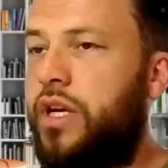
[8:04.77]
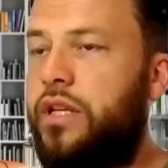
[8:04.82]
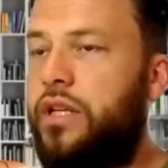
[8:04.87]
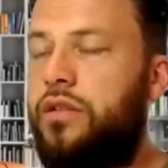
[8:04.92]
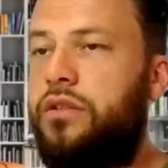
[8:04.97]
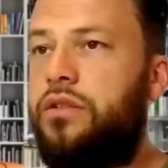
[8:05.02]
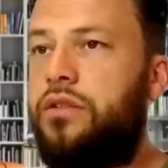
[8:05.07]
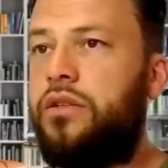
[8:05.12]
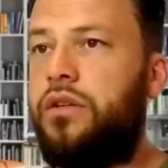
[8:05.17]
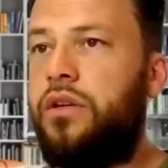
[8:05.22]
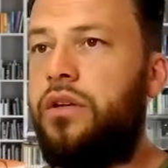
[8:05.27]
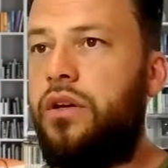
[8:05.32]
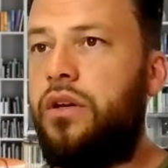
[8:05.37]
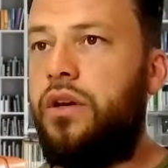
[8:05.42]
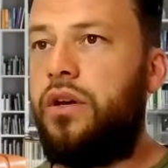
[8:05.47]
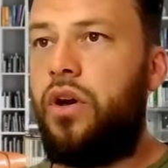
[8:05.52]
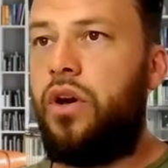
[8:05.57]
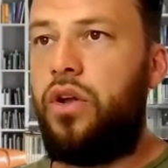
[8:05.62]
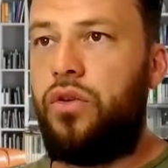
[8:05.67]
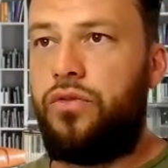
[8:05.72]
at uh,
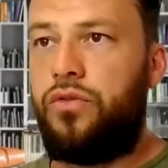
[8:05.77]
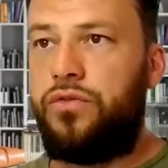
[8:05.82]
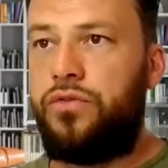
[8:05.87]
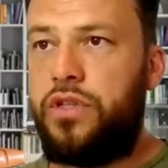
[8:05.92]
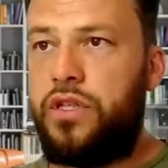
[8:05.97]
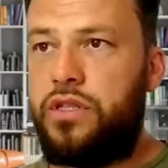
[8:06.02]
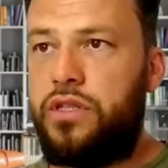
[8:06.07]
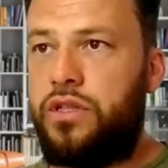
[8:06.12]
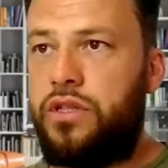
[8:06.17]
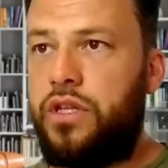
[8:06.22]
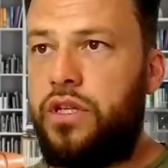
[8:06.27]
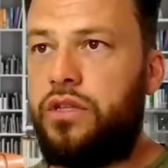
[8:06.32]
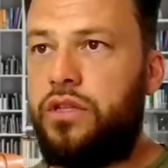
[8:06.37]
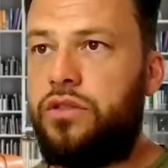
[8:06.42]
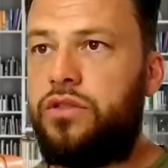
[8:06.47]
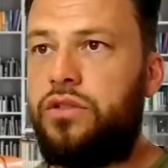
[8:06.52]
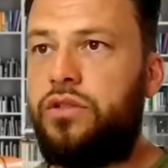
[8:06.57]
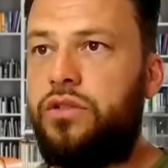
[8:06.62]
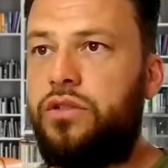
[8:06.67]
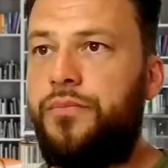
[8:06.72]
all of these
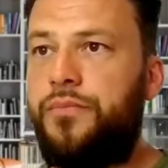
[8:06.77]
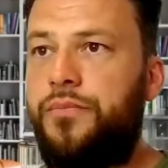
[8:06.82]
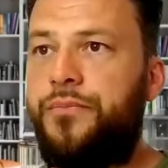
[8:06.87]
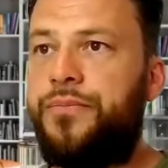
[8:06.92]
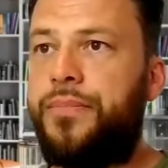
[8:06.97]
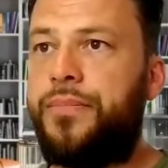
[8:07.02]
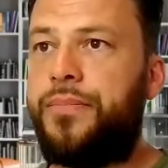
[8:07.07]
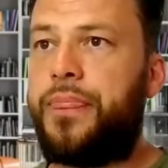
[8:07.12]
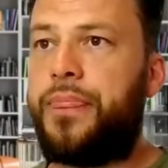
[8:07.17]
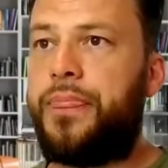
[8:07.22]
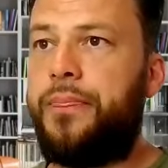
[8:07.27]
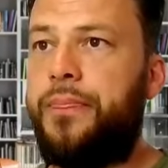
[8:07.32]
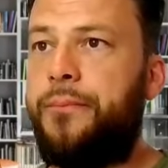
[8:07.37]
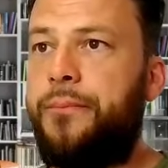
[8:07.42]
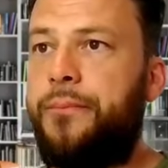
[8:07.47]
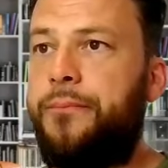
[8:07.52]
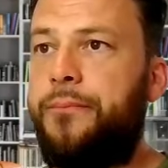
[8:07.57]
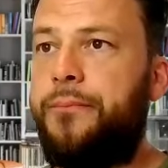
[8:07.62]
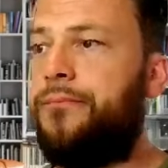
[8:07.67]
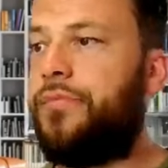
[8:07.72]
things.
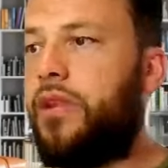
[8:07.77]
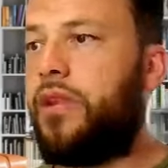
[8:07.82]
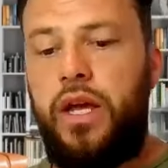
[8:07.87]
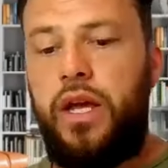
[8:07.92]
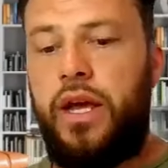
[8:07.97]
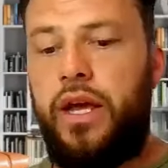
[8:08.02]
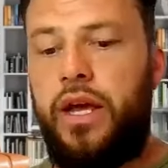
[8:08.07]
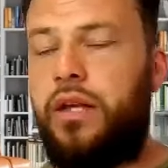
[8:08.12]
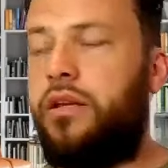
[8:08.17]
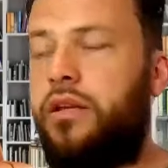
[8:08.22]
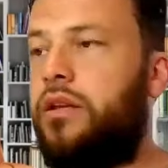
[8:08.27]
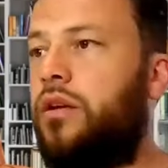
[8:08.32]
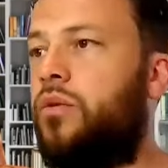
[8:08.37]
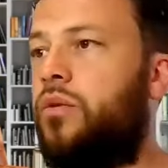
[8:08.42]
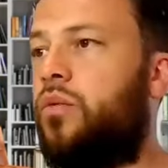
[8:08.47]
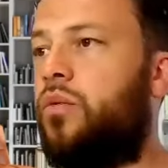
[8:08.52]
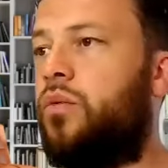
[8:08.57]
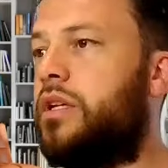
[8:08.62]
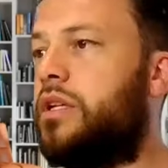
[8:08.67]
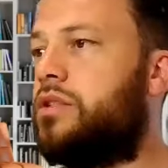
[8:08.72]
Mm.
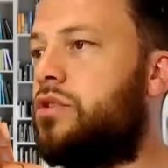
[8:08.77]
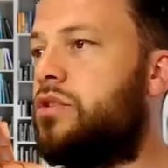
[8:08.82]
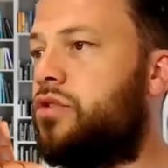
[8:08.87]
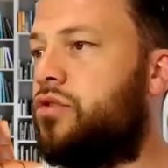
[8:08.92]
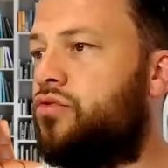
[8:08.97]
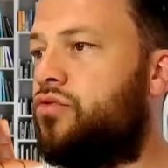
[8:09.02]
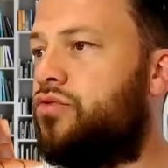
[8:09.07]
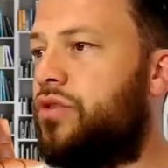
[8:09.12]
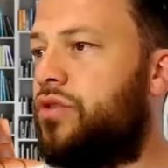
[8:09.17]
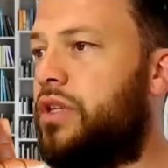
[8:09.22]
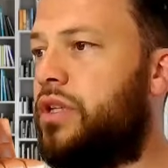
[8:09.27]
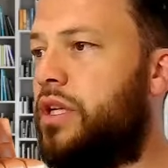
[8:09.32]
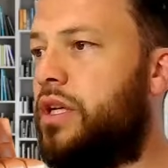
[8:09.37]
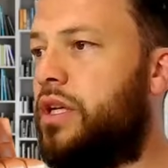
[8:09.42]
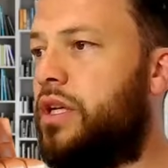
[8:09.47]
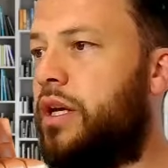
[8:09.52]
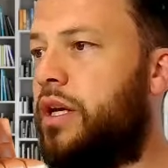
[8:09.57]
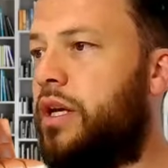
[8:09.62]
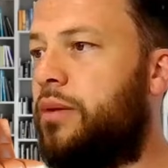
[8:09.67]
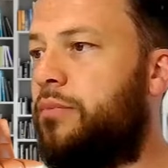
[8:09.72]
And what is
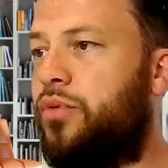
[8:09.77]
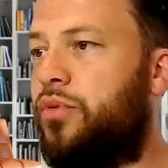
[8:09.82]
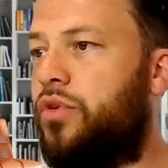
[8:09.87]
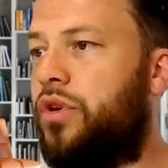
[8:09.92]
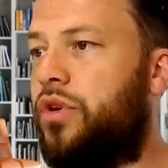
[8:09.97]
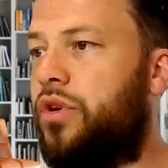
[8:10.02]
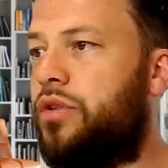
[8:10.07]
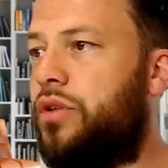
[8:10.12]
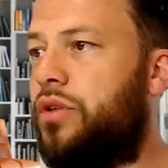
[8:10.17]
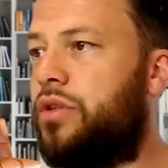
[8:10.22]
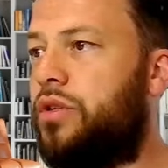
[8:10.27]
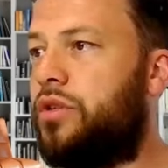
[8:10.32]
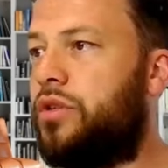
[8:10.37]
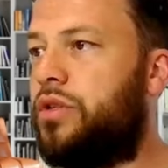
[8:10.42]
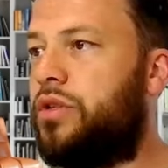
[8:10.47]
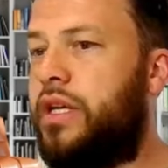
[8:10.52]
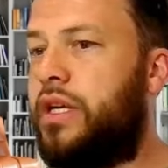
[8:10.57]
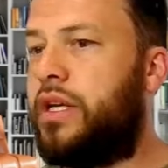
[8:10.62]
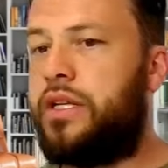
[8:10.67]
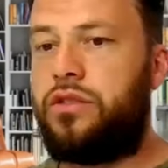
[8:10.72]
really
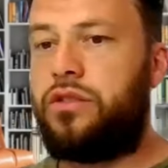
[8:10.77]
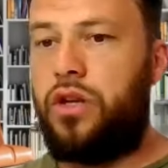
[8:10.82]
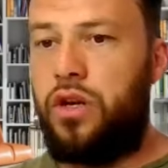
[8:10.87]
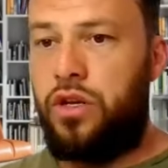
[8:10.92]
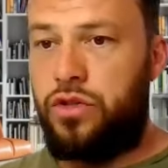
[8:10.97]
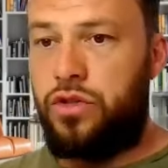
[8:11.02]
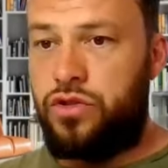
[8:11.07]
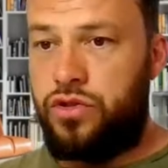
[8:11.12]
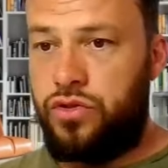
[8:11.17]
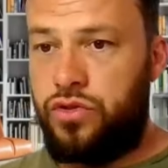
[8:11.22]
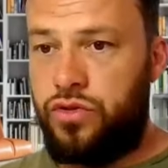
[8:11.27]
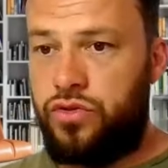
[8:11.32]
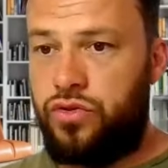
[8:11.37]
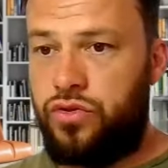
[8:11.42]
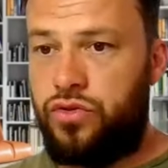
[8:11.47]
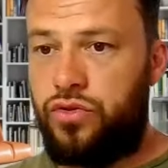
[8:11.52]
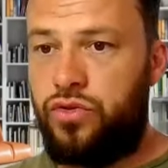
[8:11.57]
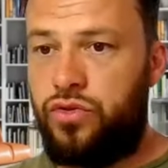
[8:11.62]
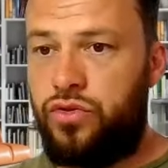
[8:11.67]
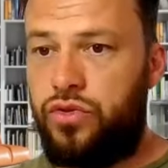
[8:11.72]
important is
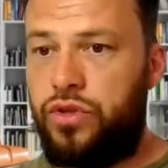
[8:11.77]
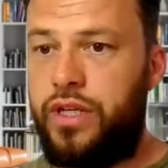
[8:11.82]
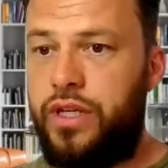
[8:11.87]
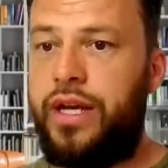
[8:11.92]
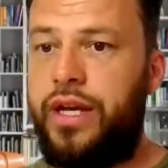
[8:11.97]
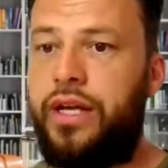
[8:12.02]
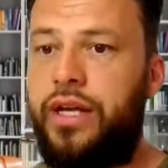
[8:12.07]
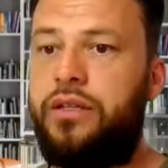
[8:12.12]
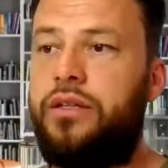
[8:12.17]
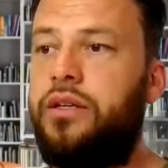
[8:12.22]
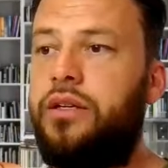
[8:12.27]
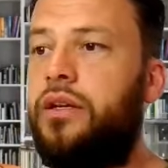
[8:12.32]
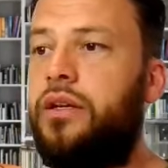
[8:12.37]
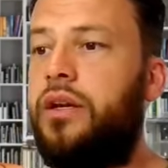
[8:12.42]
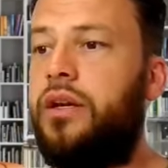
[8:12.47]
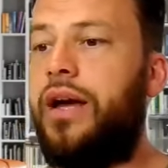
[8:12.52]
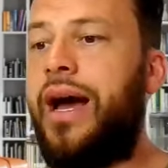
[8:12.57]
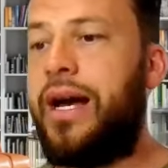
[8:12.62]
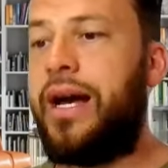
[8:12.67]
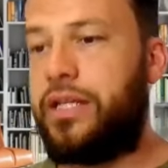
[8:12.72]
also to look at
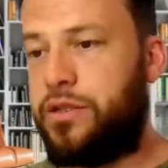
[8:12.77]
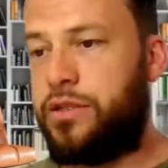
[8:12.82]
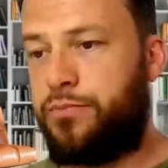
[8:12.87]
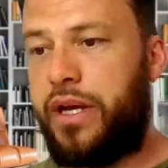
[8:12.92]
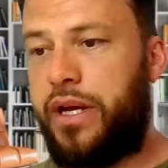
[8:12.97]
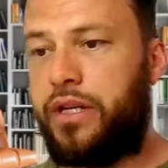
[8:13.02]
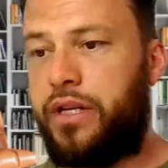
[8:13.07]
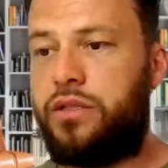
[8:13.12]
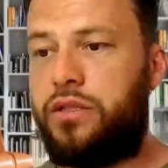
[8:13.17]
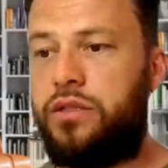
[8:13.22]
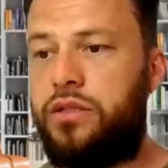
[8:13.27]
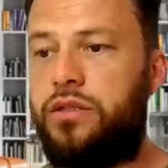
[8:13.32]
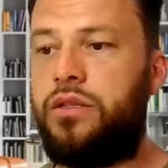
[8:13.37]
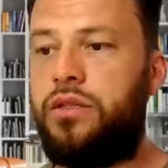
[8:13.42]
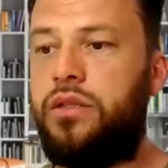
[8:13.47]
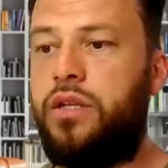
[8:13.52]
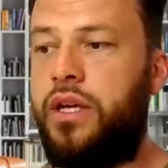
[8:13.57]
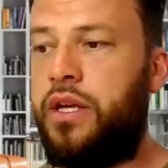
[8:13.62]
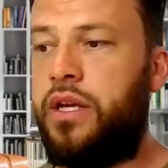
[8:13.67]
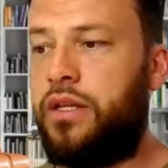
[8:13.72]
the aspects
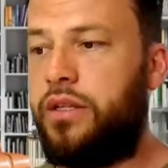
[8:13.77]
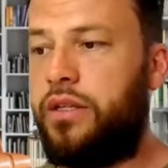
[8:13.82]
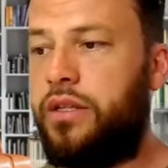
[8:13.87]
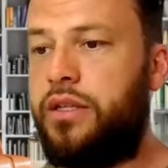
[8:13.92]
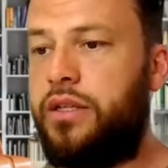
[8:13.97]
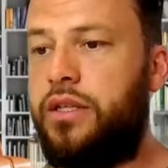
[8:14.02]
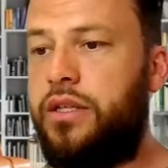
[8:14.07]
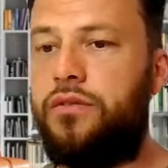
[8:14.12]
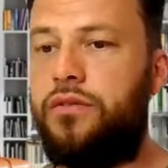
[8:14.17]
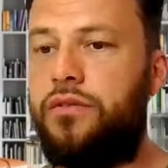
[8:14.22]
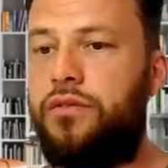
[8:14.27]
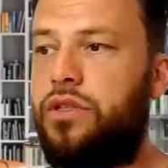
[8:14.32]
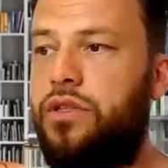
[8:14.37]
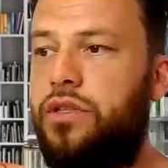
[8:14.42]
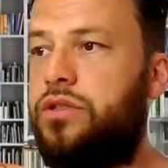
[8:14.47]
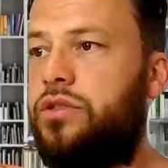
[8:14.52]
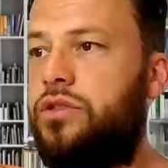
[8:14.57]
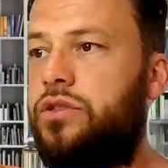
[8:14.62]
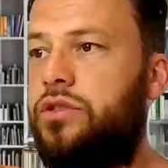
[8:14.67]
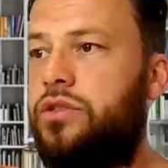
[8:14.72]
in these
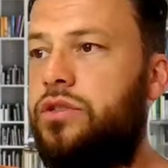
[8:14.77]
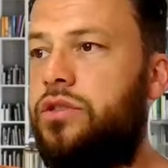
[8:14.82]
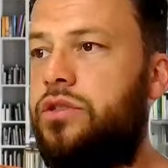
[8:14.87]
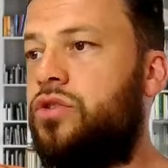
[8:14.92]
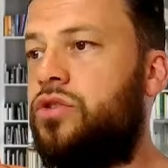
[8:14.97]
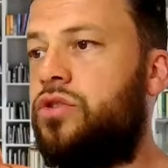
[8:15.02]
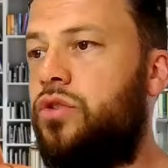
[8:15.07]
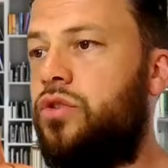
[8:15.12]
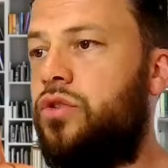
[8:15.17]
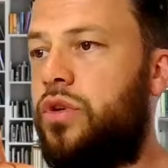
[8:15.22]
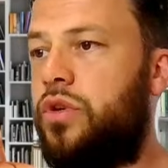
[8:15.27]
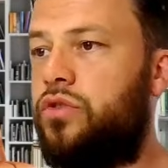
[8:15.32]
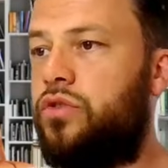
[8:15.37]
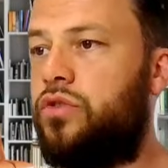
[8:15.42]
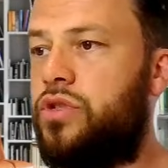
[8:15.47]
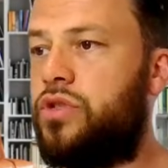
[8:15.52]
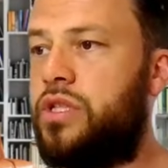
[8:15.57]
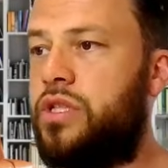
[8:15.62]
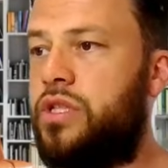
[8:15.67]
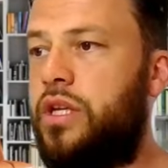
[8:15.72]
Avastas.
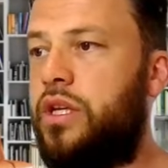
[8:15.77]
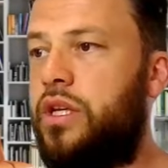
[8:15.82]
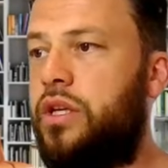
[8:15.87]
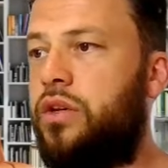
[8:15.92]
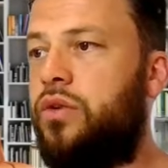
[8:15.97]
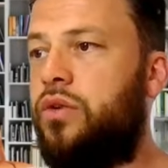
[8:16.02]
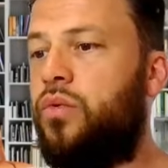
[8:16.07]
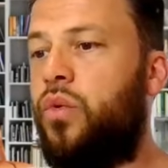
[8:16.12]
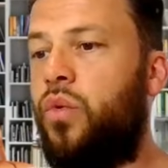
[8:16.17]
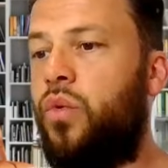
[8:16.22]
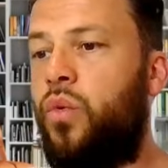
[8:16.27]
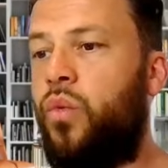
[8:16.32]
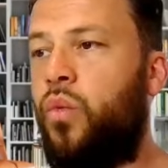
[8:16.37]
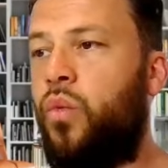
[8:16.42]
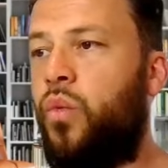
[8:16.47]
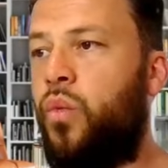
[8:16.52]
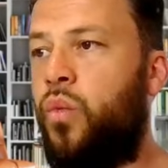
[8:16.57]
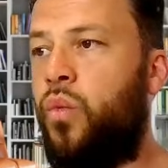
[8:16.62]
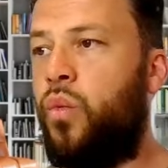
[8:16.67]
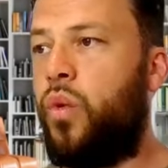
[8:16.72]
So you want to see
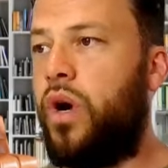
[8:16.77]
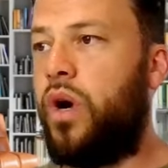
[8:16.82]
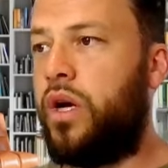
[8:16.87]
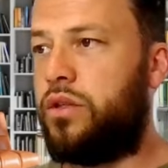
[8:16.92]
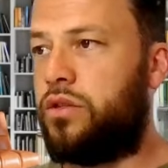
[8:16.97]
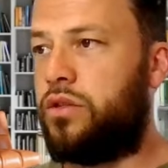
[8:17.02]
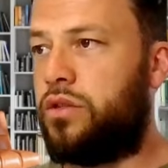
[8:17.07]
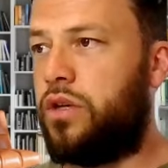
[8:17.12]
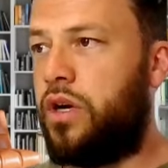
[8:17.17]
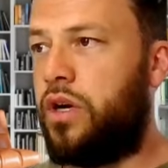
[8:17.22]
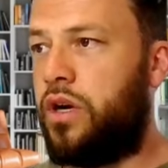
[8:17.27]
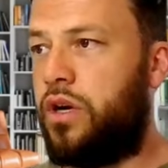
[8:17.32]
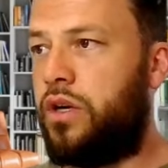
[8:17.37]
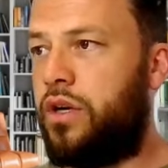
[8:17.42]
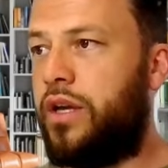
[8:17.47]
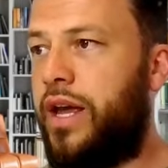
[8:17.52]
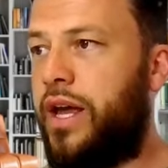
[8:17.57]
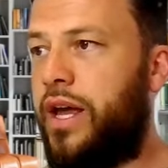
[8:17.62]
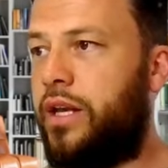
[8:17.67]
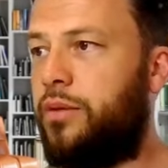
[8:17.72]
what
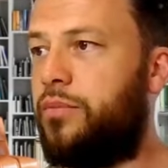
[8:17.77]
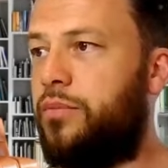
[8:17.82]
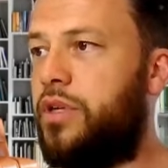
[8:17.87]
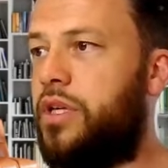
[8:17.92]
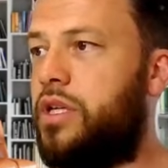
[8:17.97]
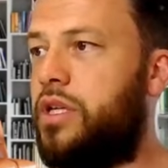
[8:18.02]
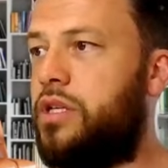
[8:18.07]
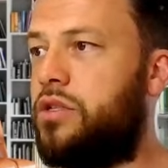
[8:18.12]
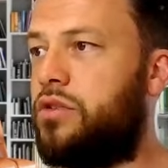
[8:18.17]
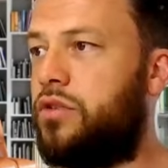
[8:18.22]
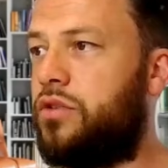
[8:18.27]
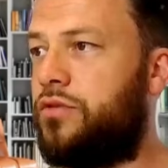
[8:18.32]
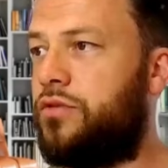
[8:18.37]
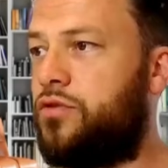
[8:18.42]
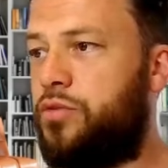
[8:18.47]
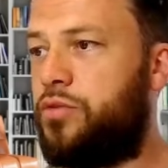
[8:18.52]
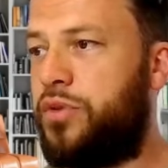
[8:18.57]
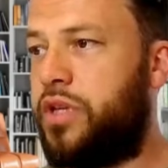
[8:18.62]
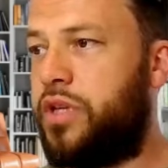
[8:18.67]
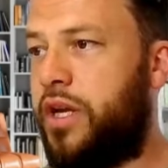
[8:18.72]
are the enemies of
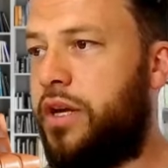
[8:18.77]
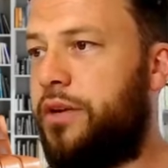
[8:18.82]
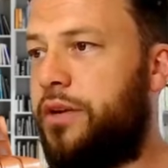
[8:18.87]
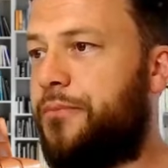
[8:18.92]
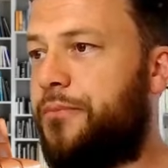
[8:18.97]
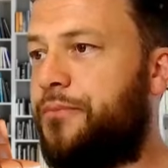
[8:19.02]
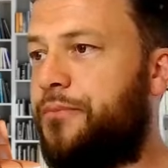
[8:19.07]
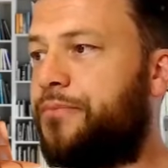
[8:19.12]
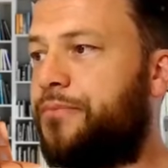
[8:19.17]
Jupiter.